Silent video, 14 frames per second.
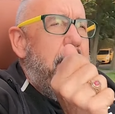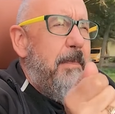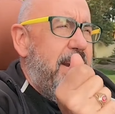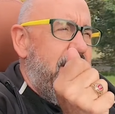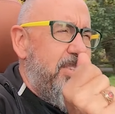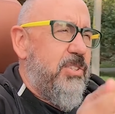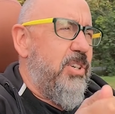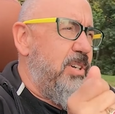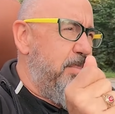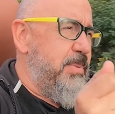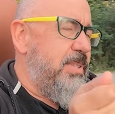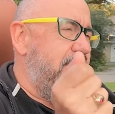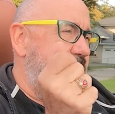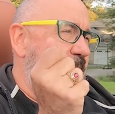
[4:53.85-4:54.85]
But in
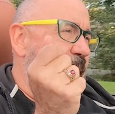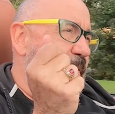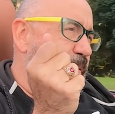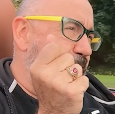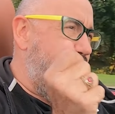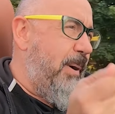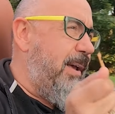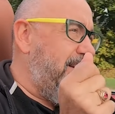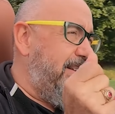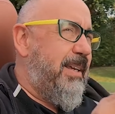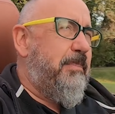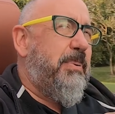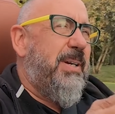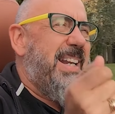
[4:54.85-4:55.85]
terms of that throttle
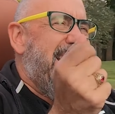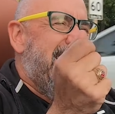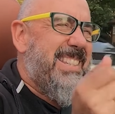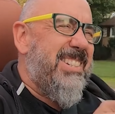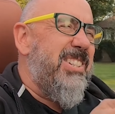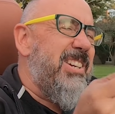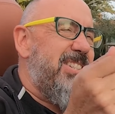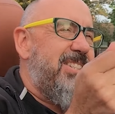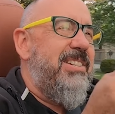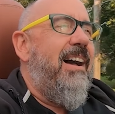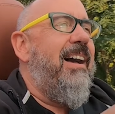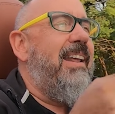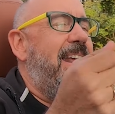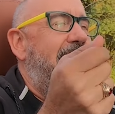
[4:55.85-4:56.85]
input, it's just
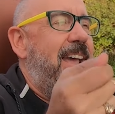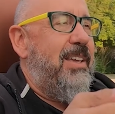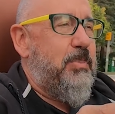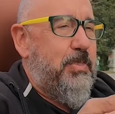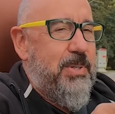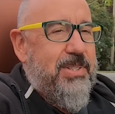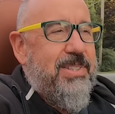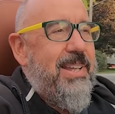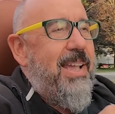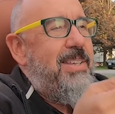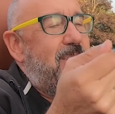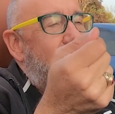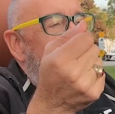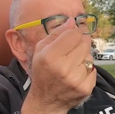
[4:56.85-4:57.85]
not as
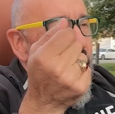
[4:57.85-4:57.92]
precise